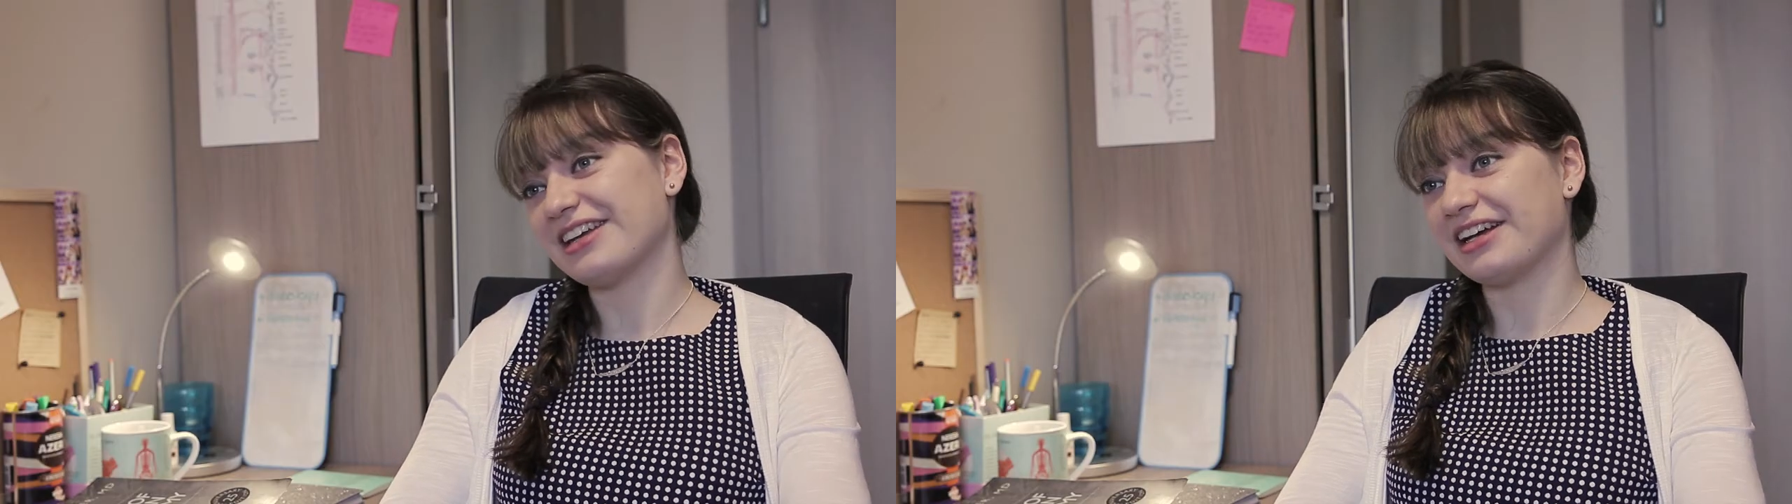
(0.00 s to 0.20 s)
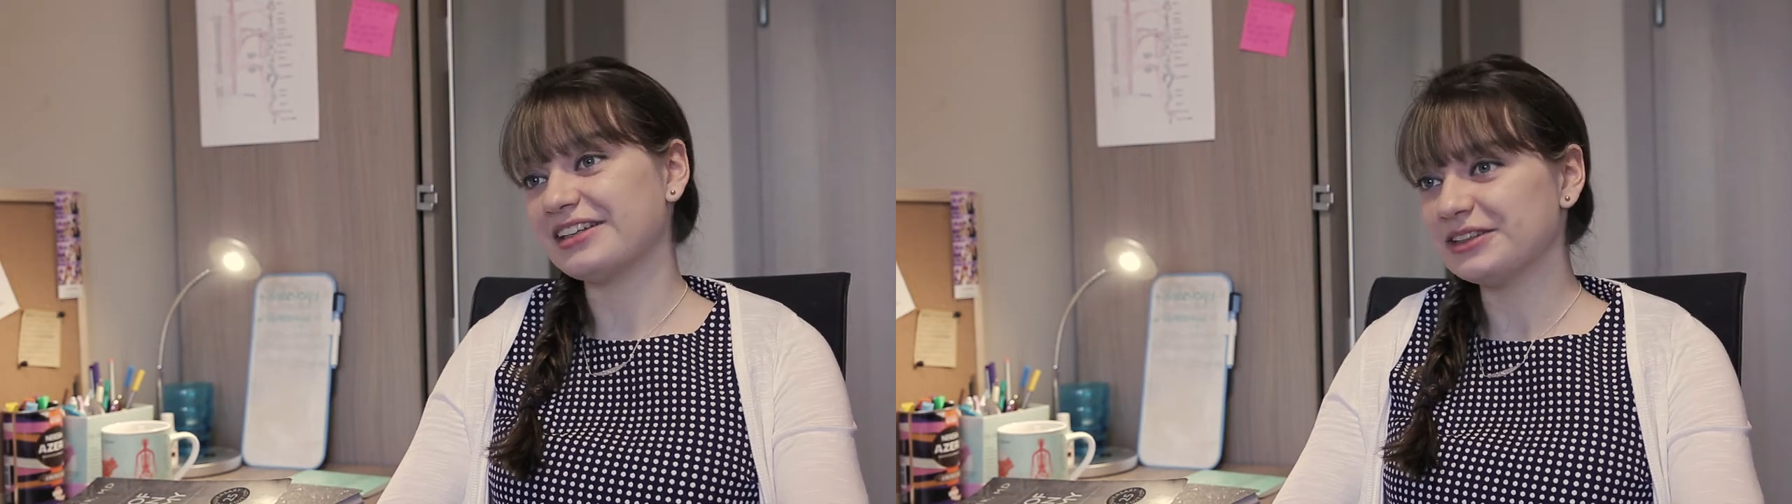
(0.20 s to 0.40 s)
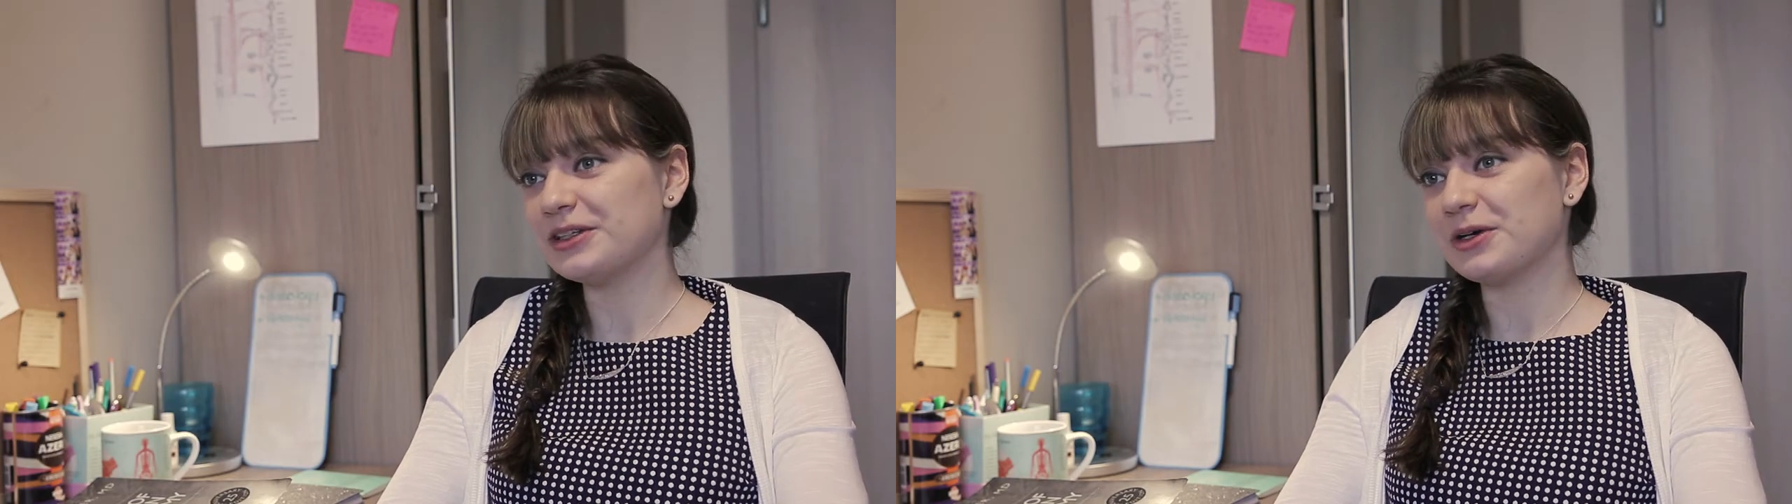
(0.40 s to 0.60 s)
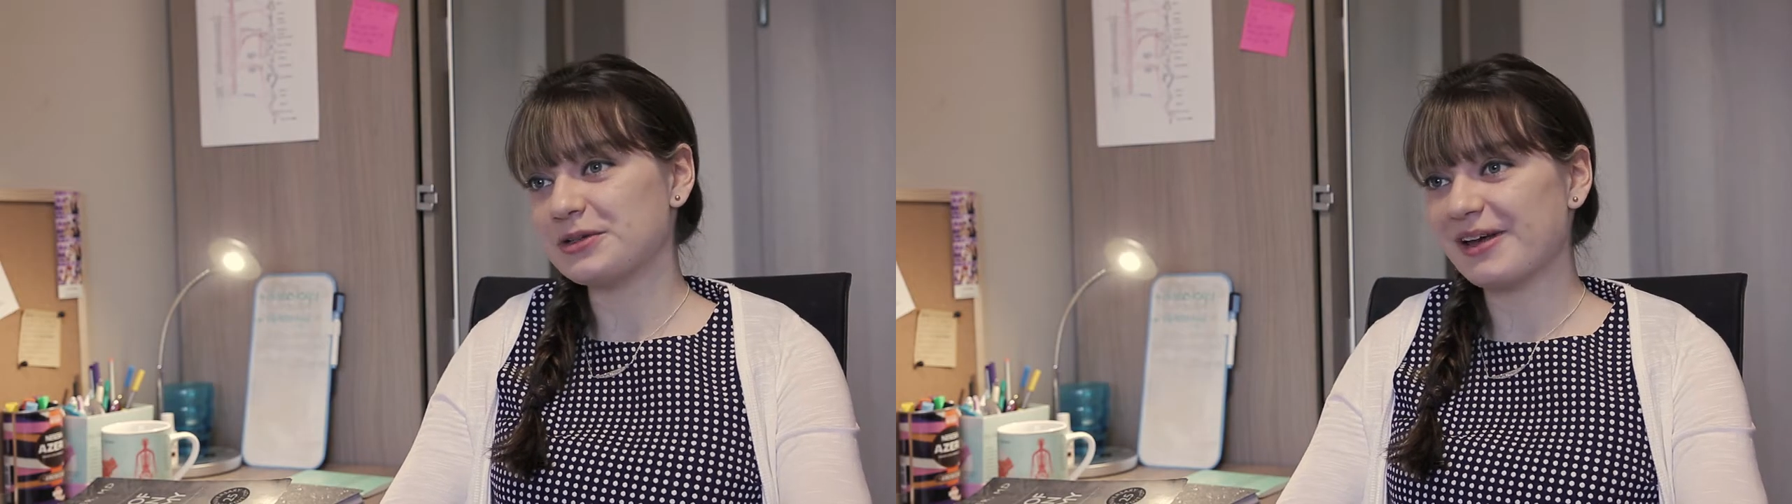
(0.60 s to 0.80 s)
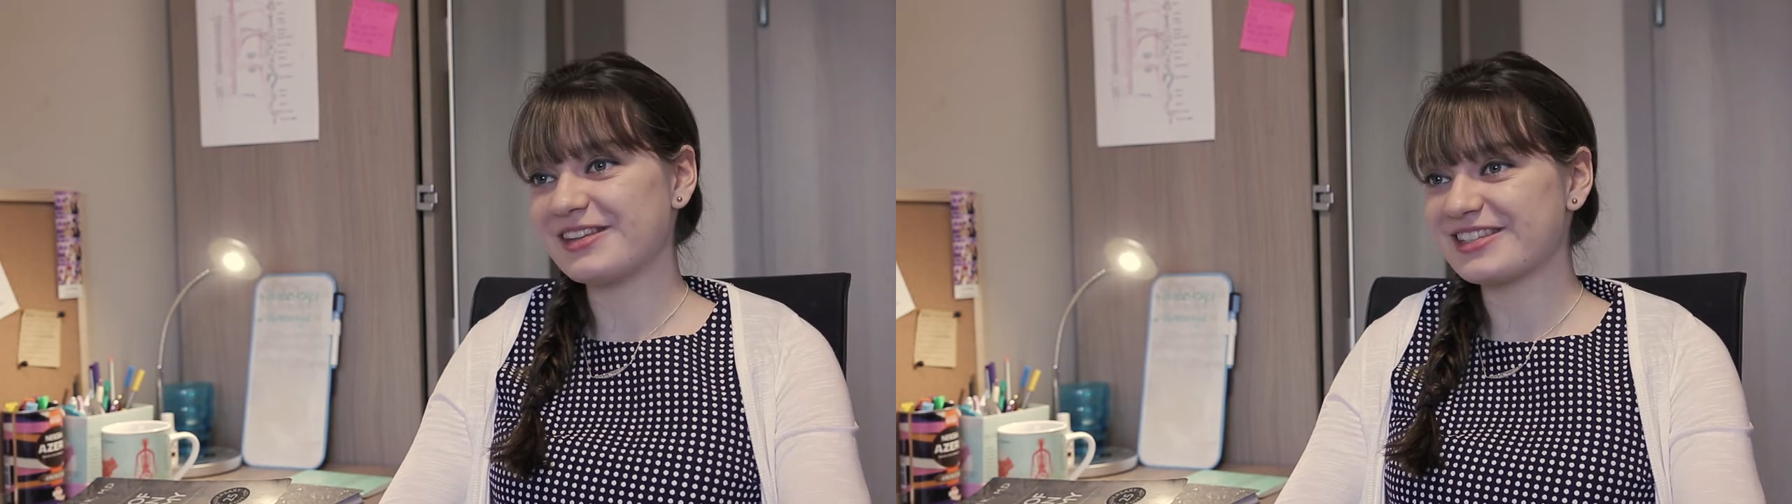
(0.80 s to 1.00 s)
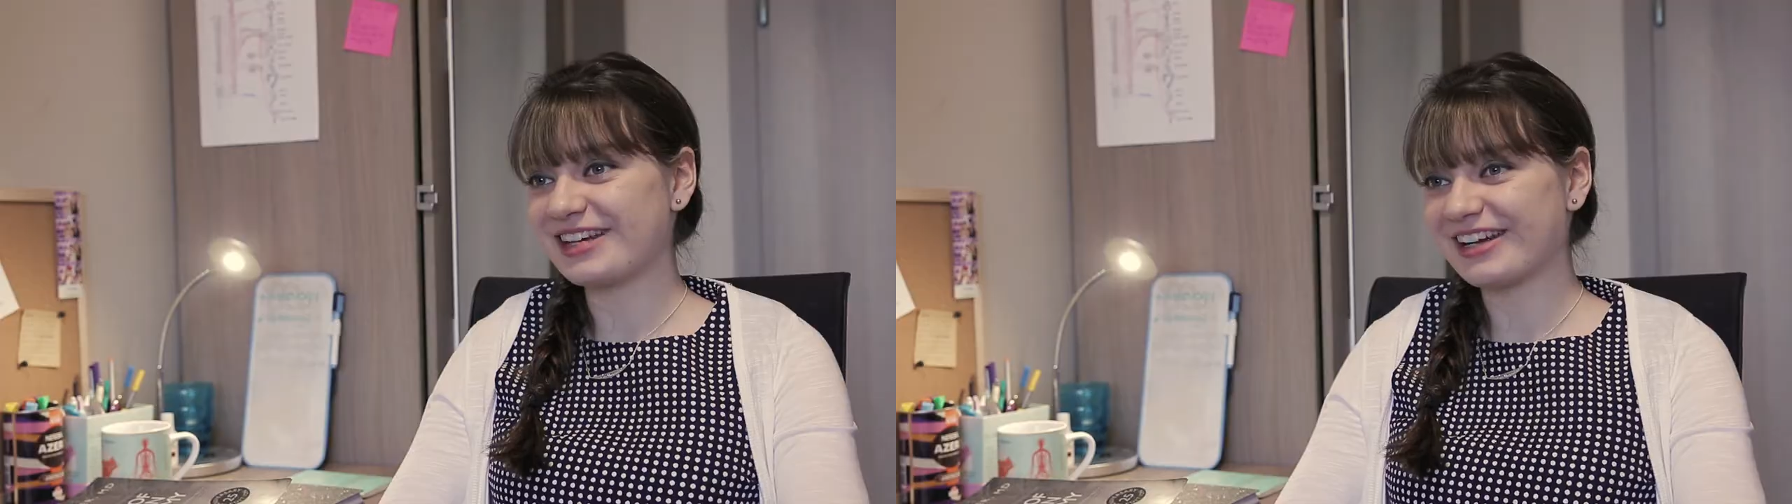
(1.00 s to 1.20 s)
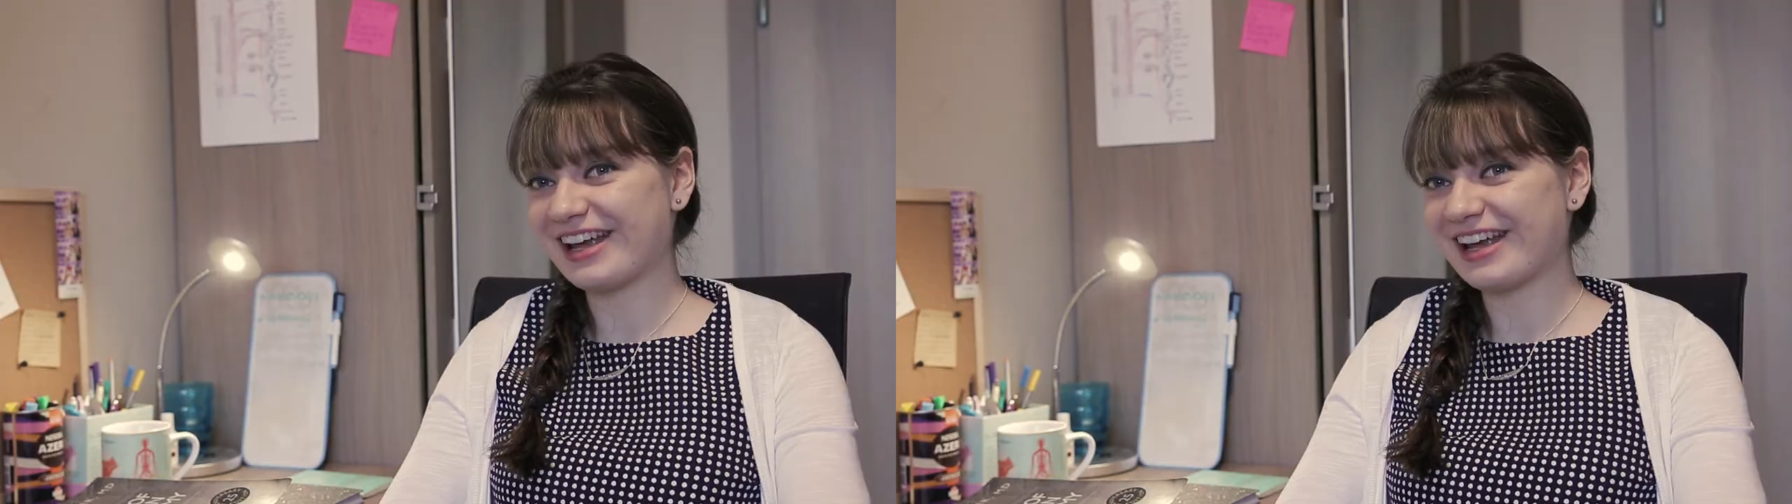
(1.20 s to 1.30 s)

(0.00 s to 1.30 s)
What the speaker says: I go to bed and start